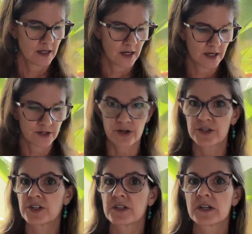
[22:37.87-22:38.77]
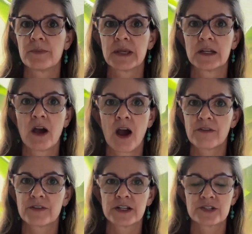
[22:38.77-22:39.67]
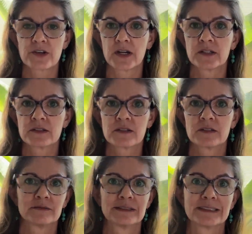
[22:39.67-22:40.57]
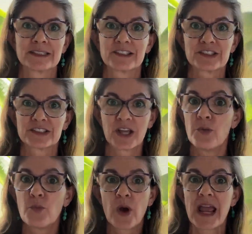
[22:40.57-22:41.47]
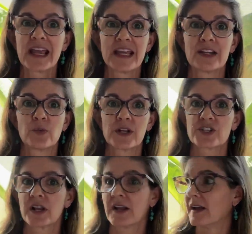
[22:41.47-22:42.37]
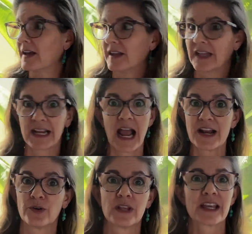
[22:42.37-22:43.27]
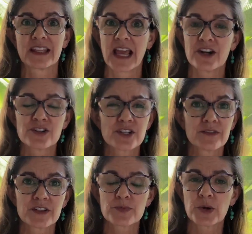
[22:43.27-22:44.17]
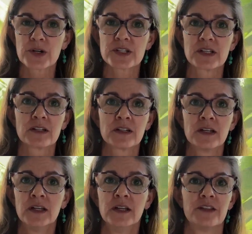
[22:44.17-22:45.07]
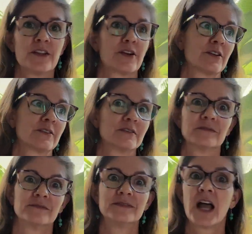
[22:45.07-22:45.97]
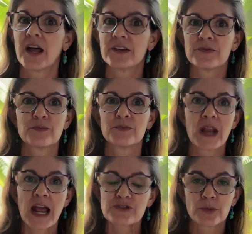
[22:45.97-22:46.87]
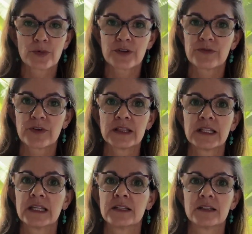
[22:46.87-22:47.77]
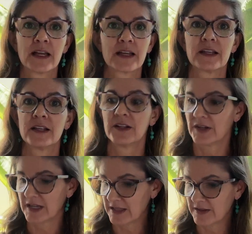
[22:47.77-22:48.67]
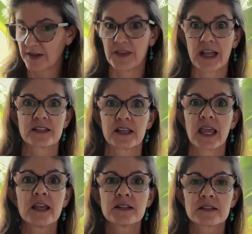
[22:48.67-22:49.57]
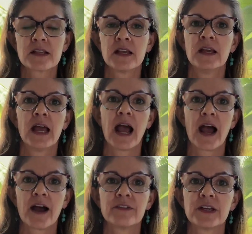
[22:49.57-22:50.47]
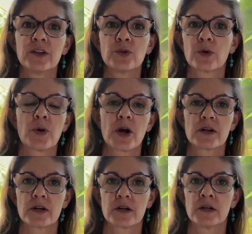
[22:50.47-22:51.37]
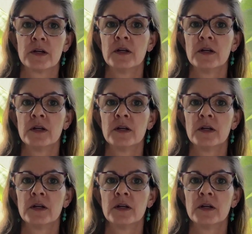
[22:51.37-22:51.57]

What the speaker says: a nurse just come in offering drugs? Is there some way in which, like, I don't like the energy of this person, they're not natural birth friendly? Like, if that's the case, having your partner